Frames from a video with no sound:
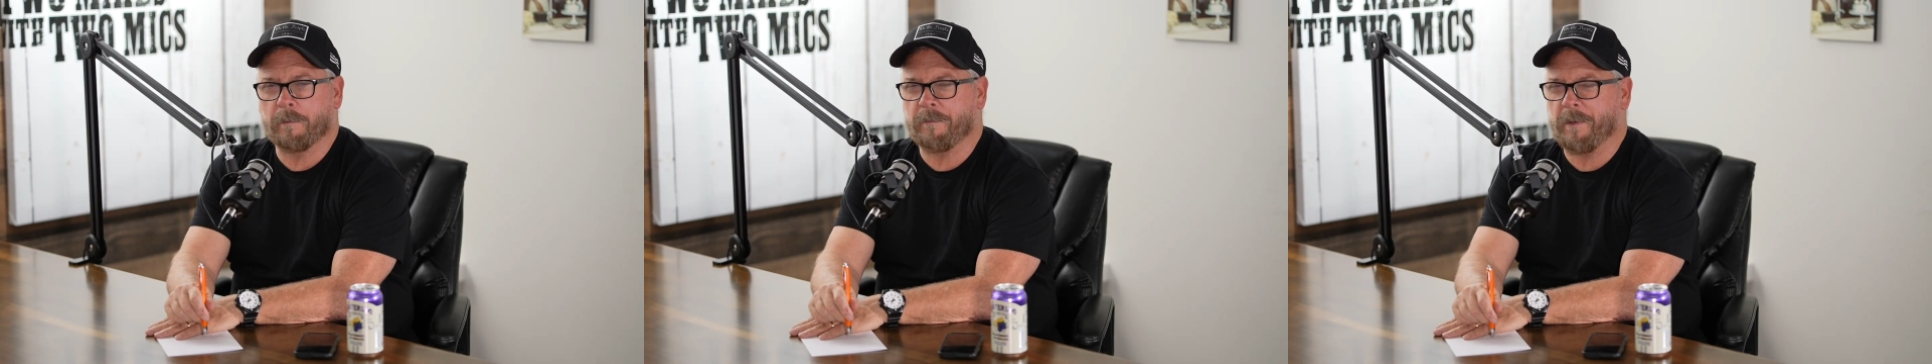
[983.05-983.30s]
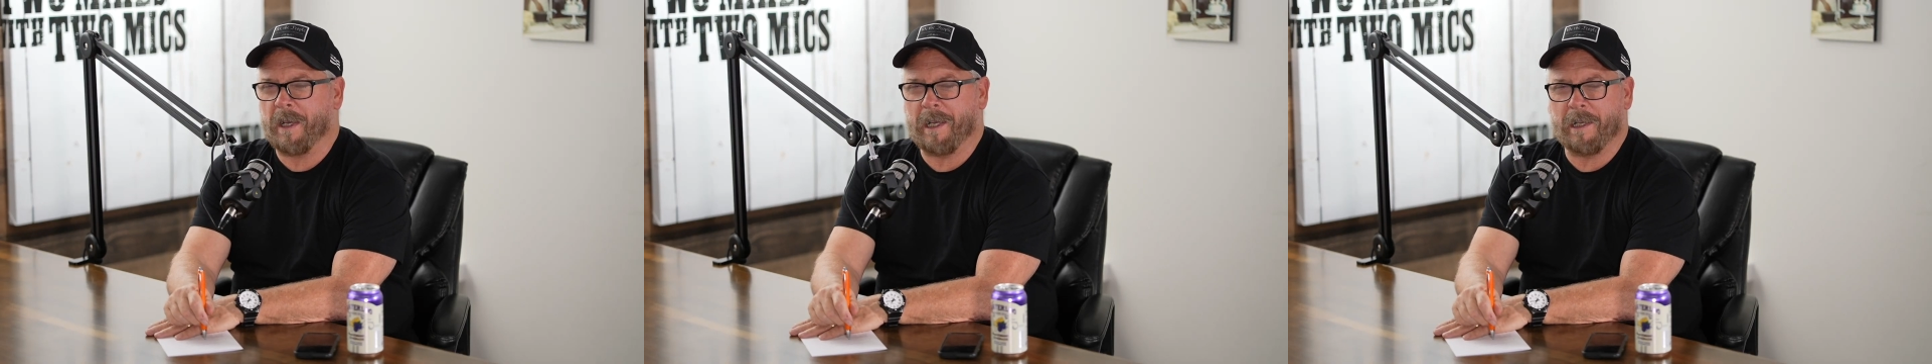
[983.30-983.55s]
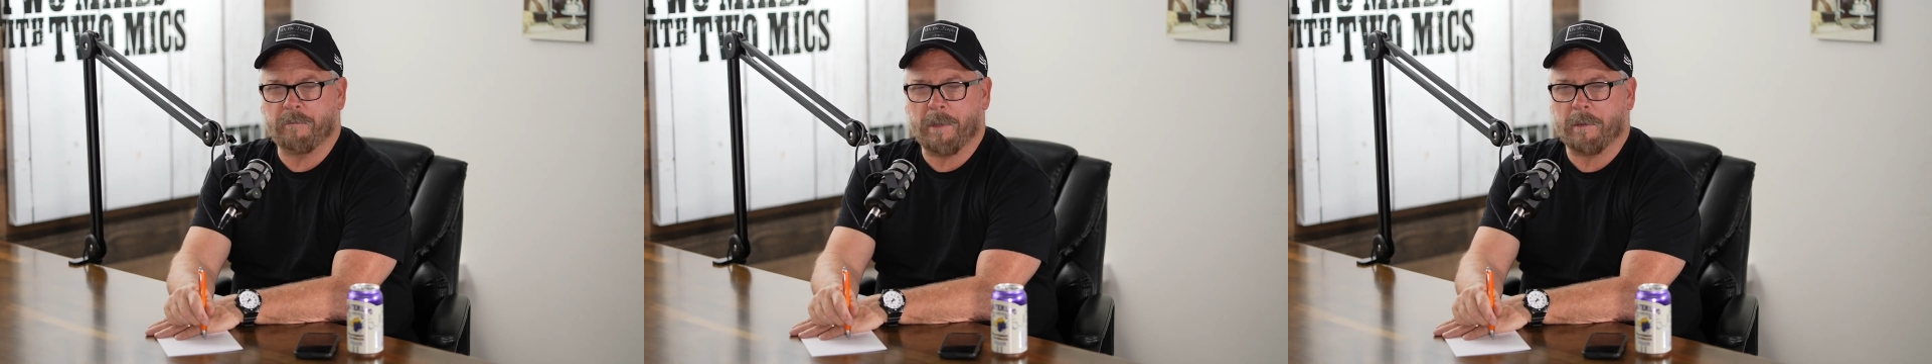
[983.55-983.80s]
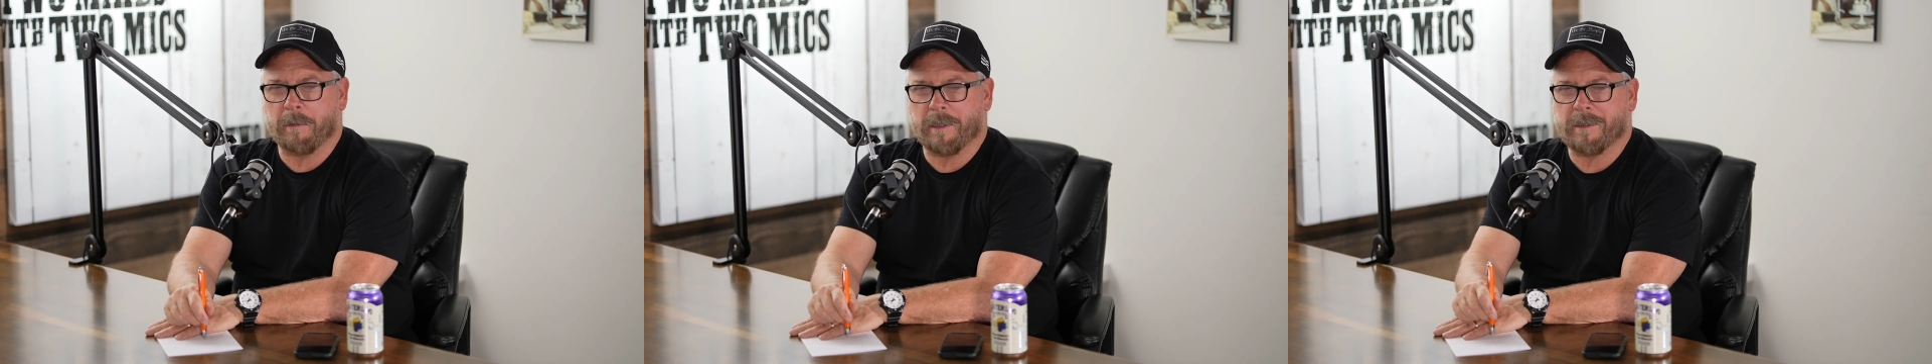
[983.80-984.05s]
5,
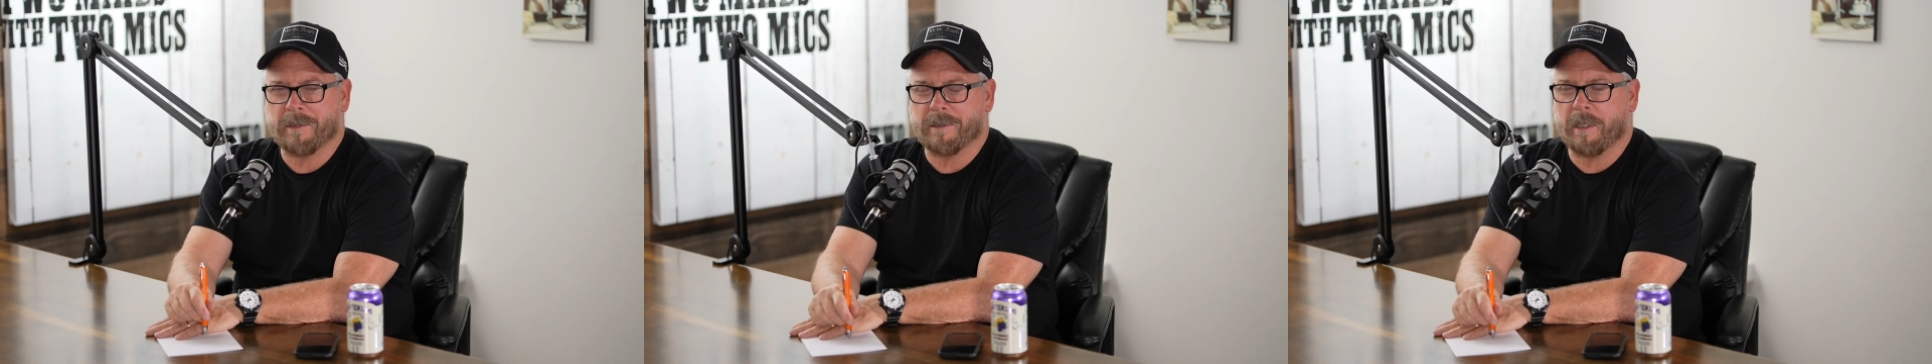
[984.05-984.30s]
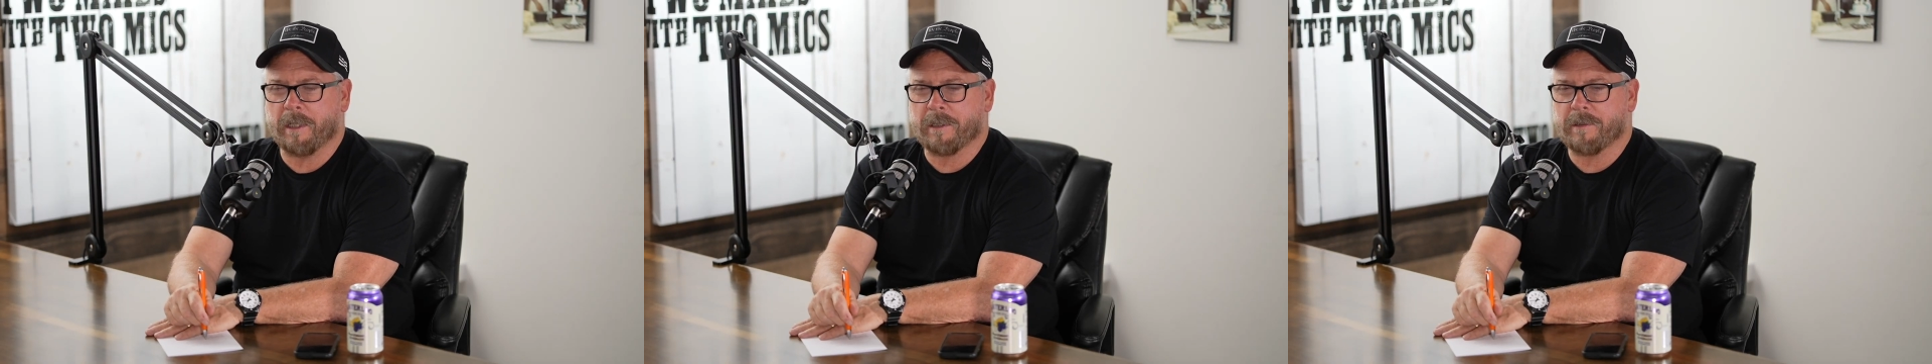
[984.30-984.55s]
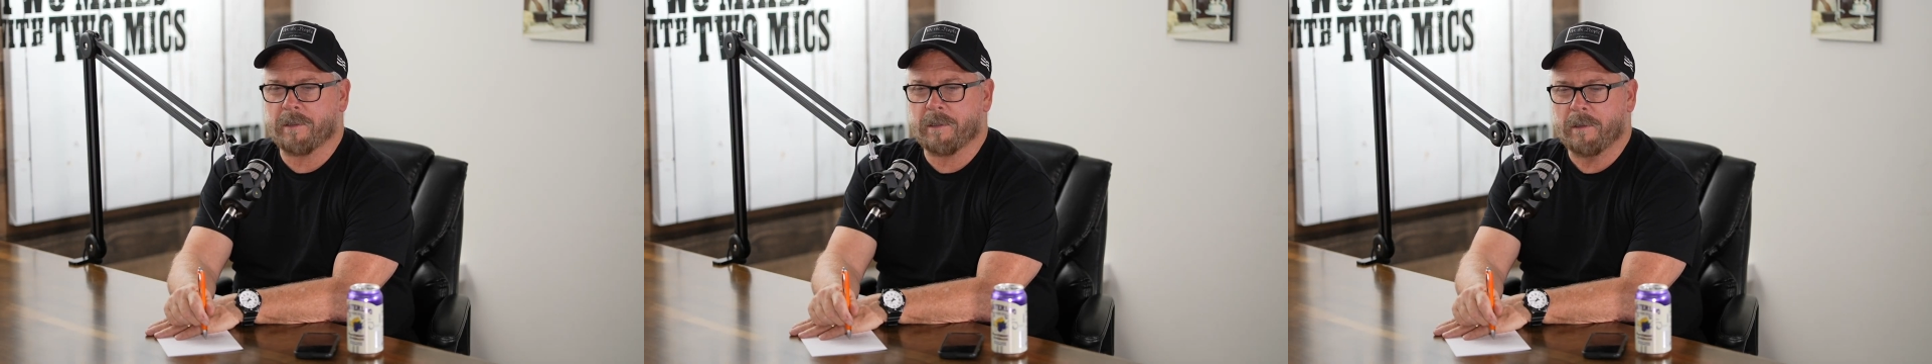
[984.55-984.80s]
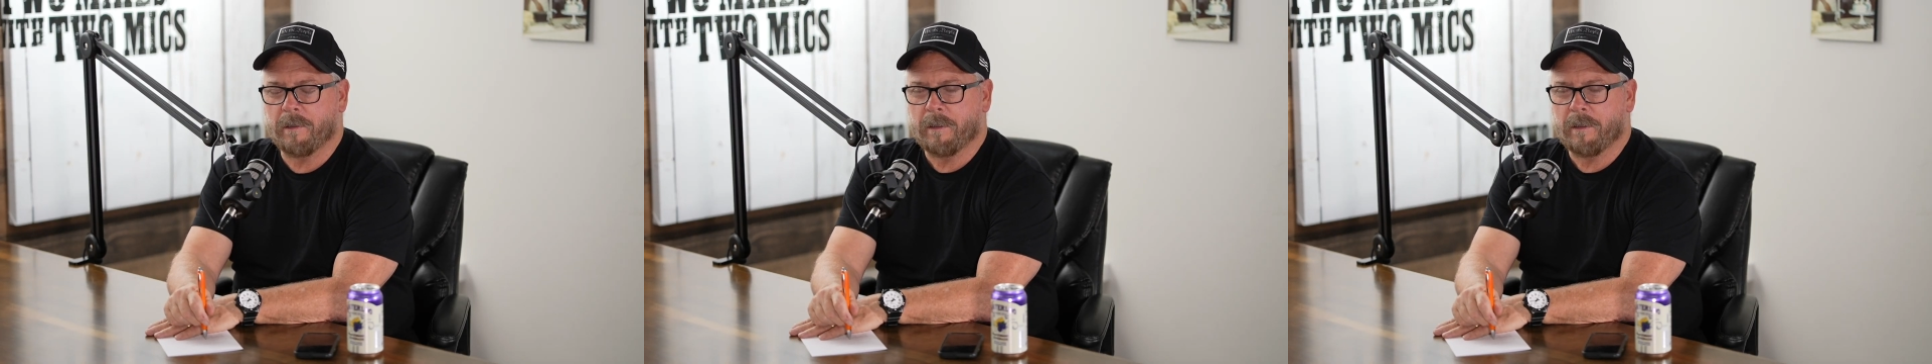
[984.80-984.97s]
maybe 6,